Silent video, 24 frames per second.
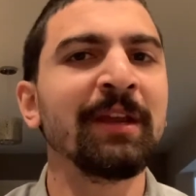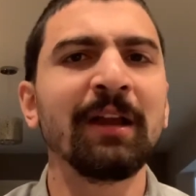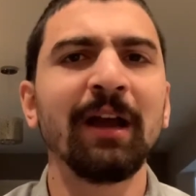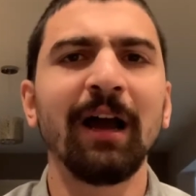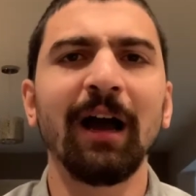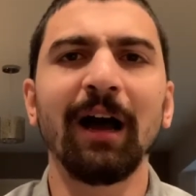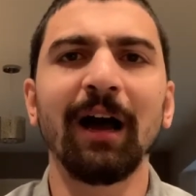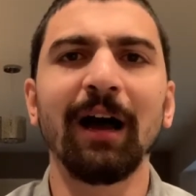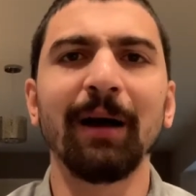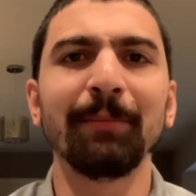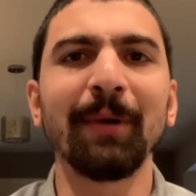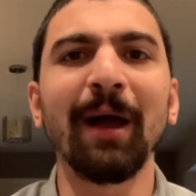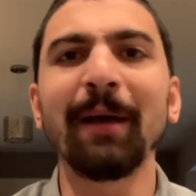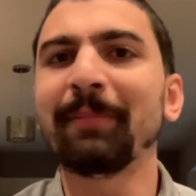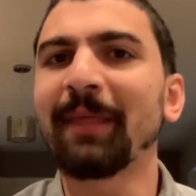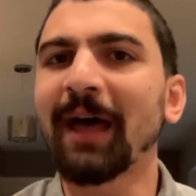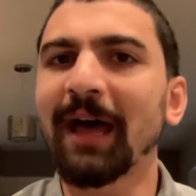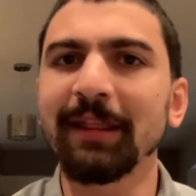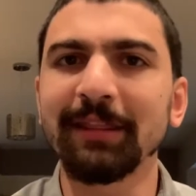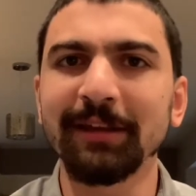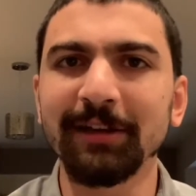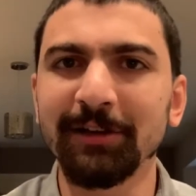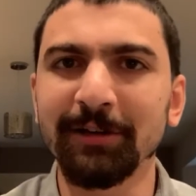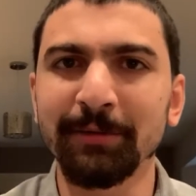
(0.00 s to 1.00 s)
I'm
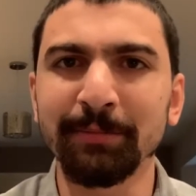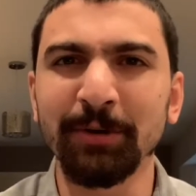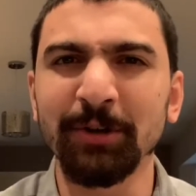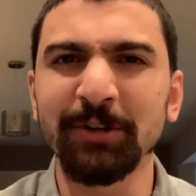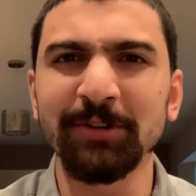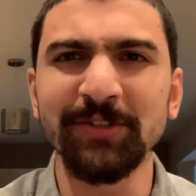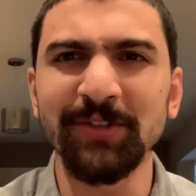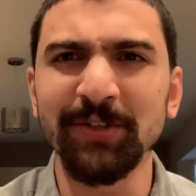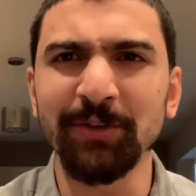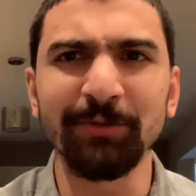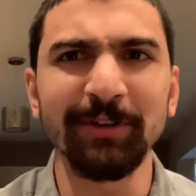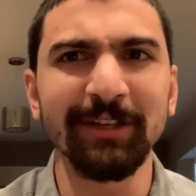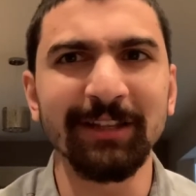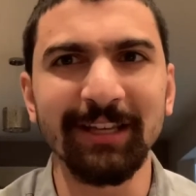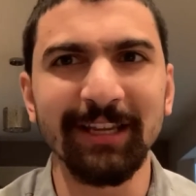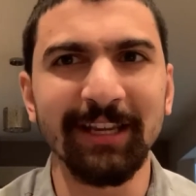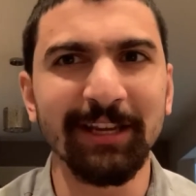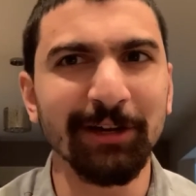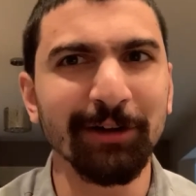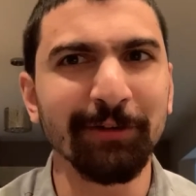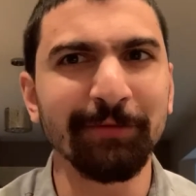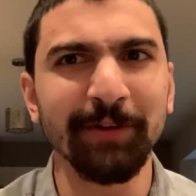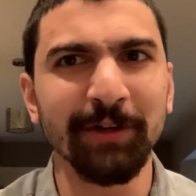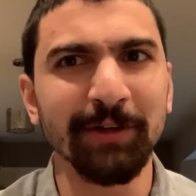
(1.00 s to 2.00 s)
not there in person to really
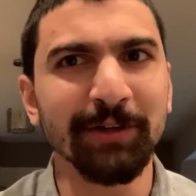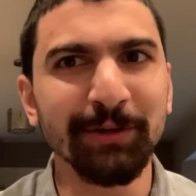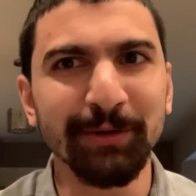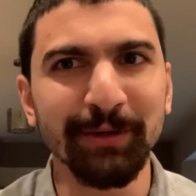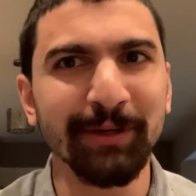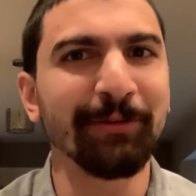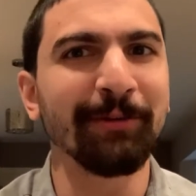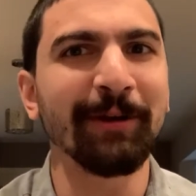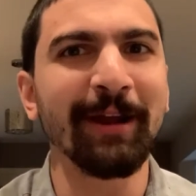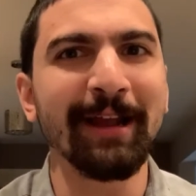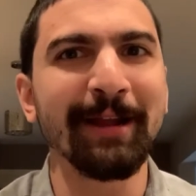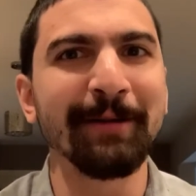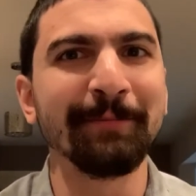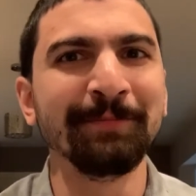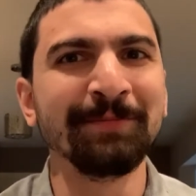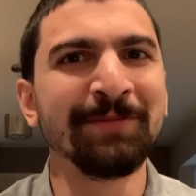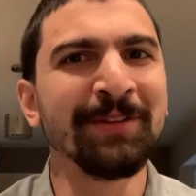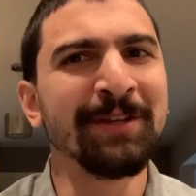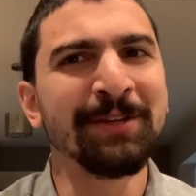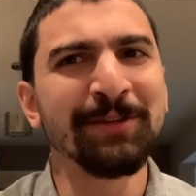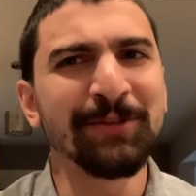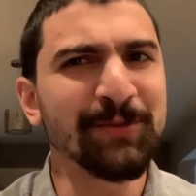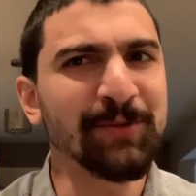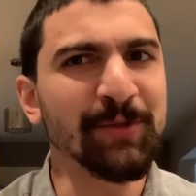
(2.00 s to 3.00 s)
hear if you're doing it right,
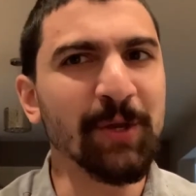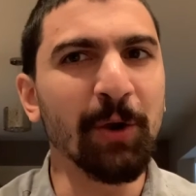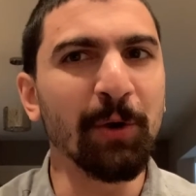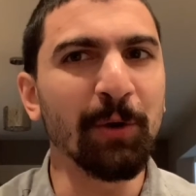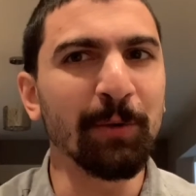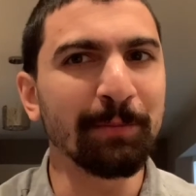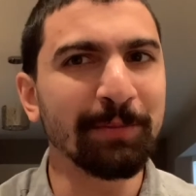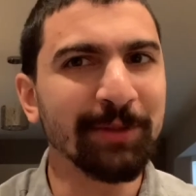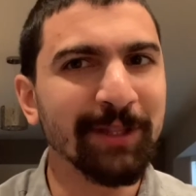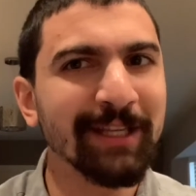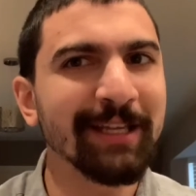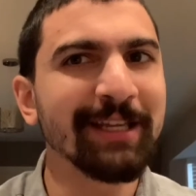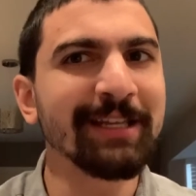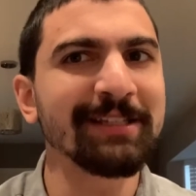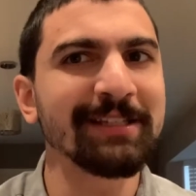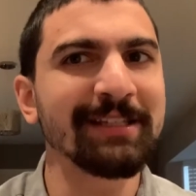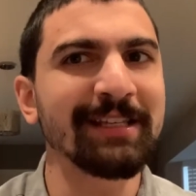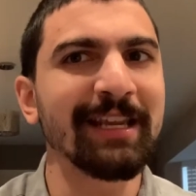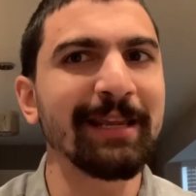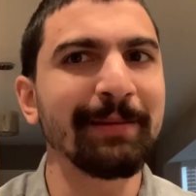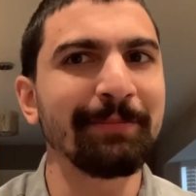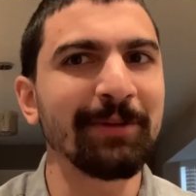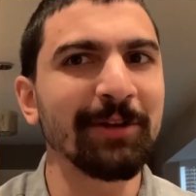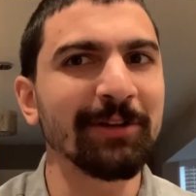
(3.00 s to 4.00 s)
so please
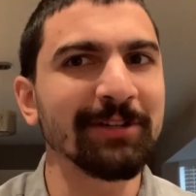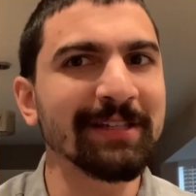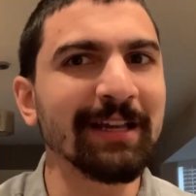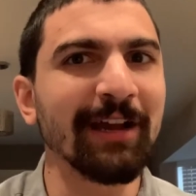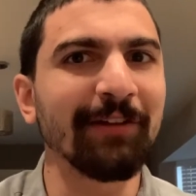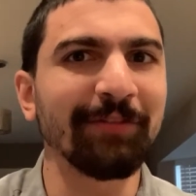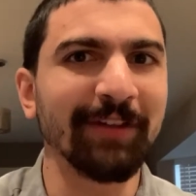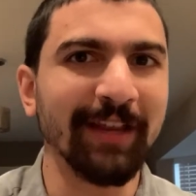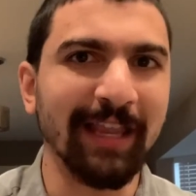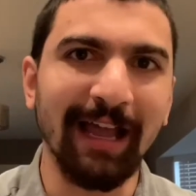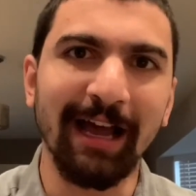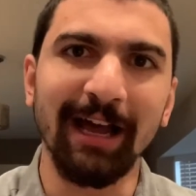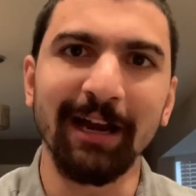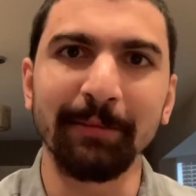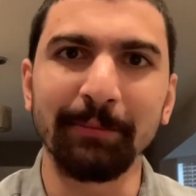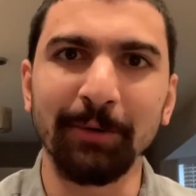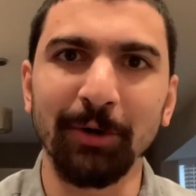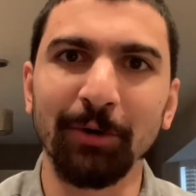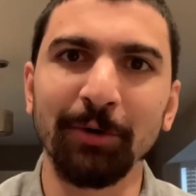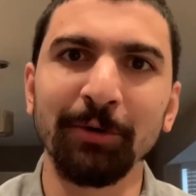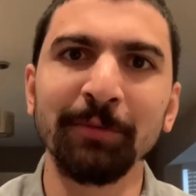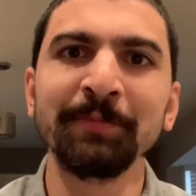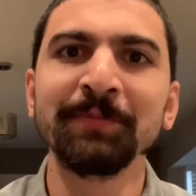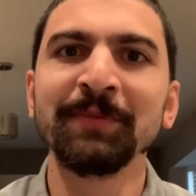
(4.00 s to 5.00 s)
keep yourself
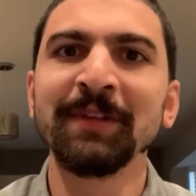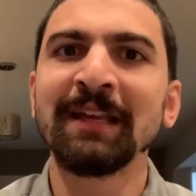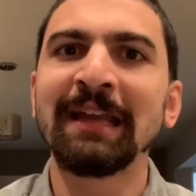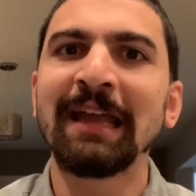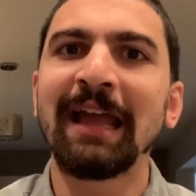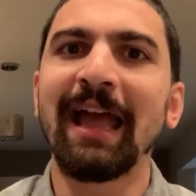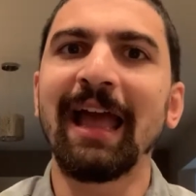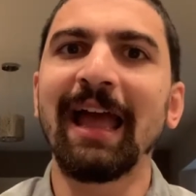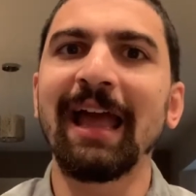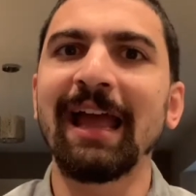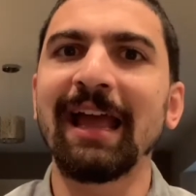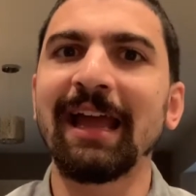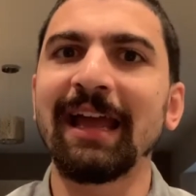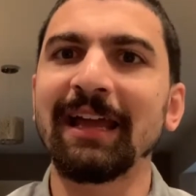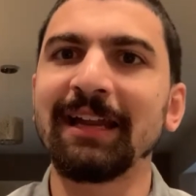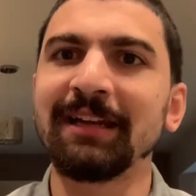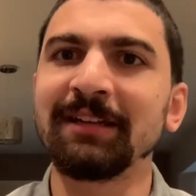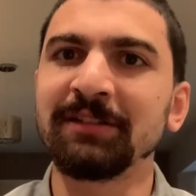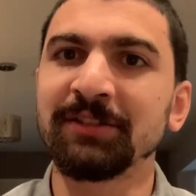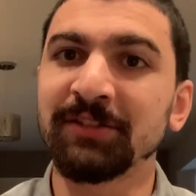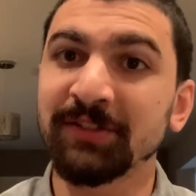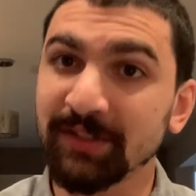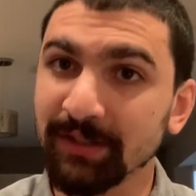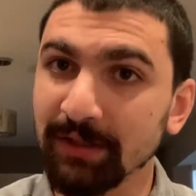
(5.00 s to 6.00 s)
accountable
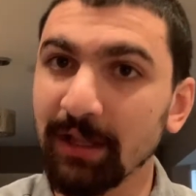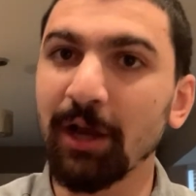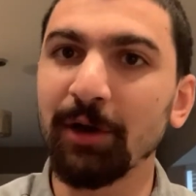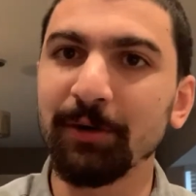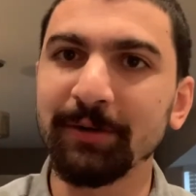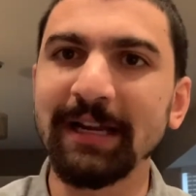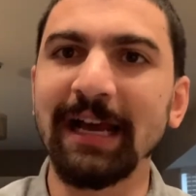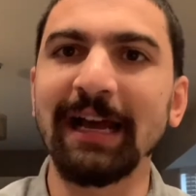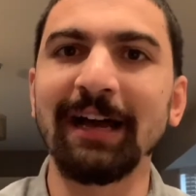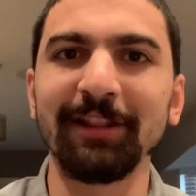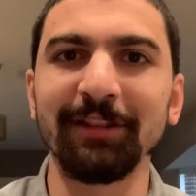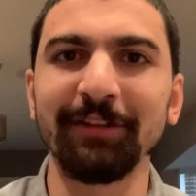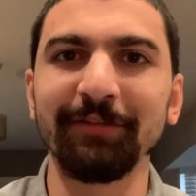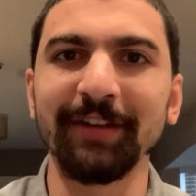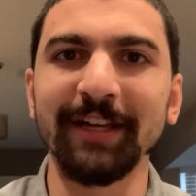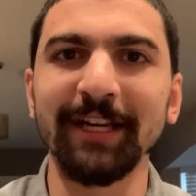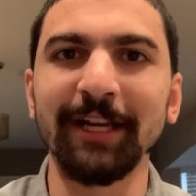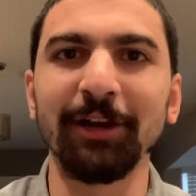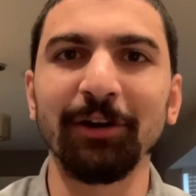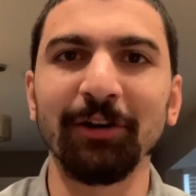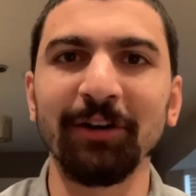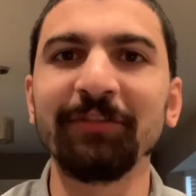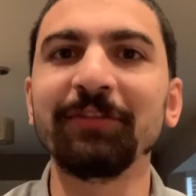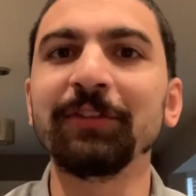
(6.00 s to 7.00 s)
and slow down the
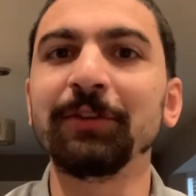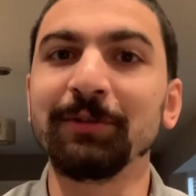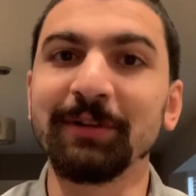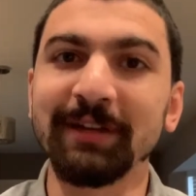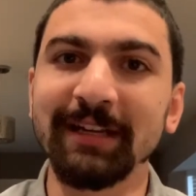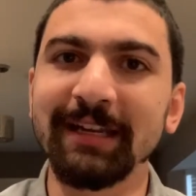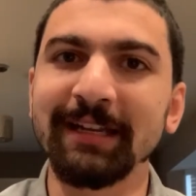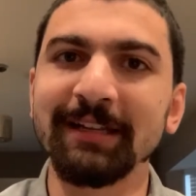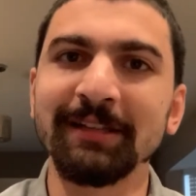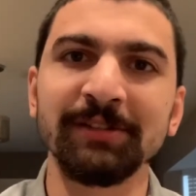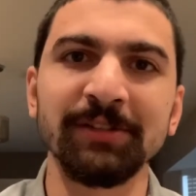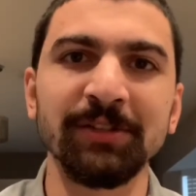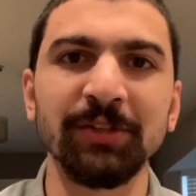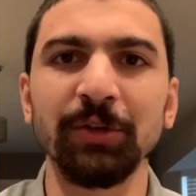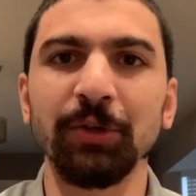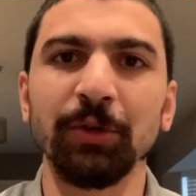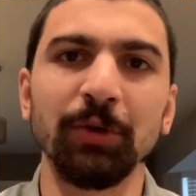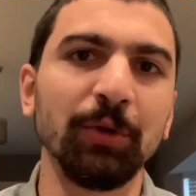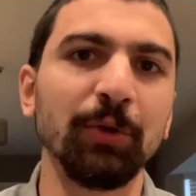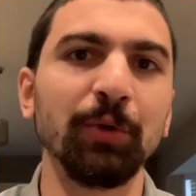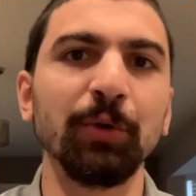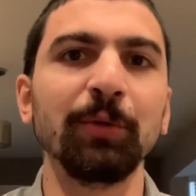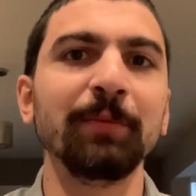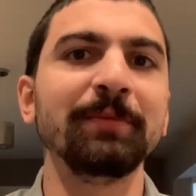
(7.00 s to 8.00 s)
video if you need
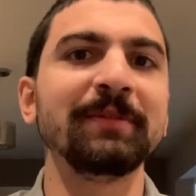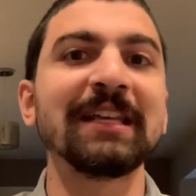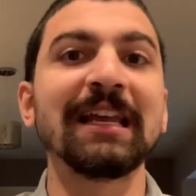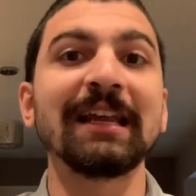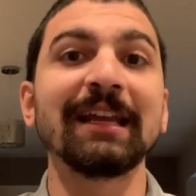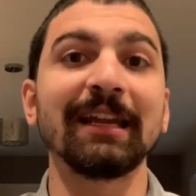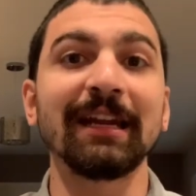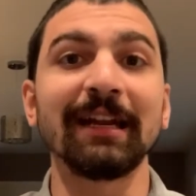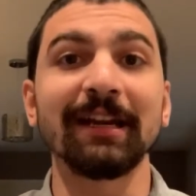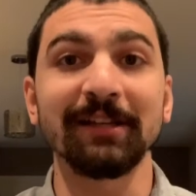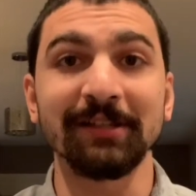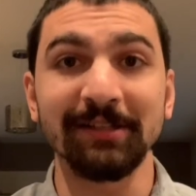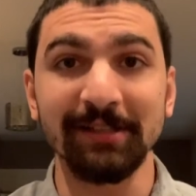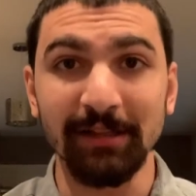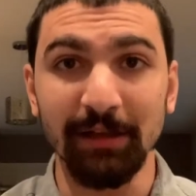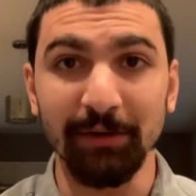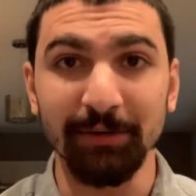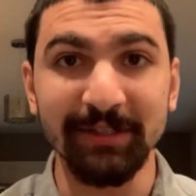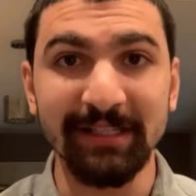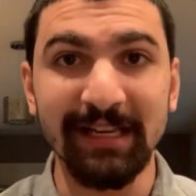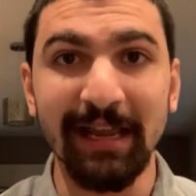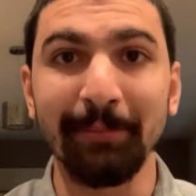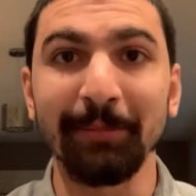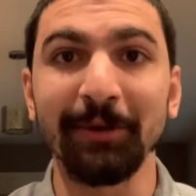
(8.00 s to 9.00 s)
to take it at a
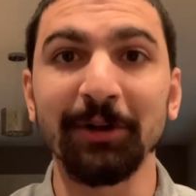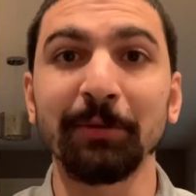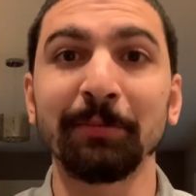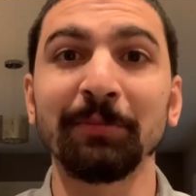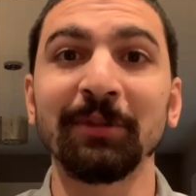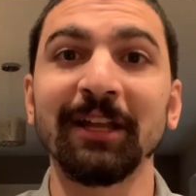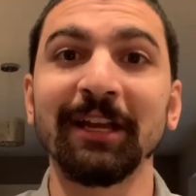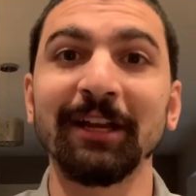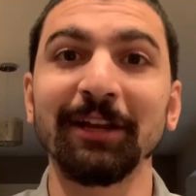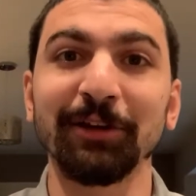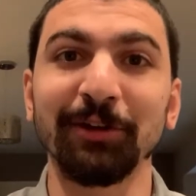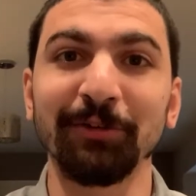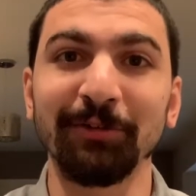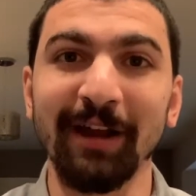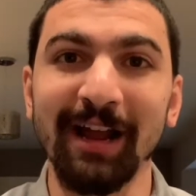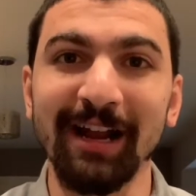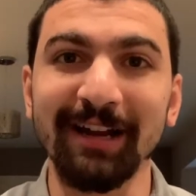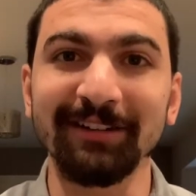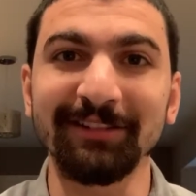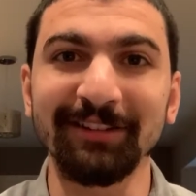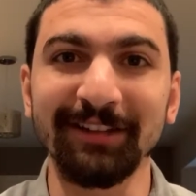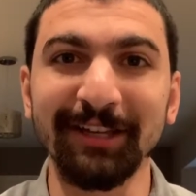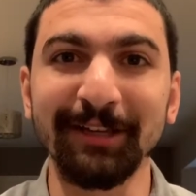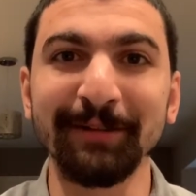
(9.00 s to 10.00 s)
slower tempo to play it
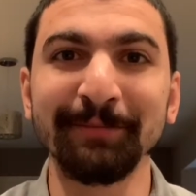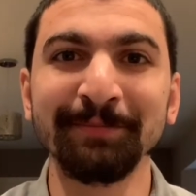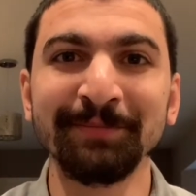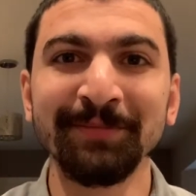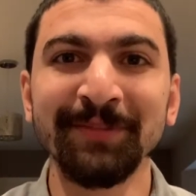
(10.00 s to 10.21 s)
correctly.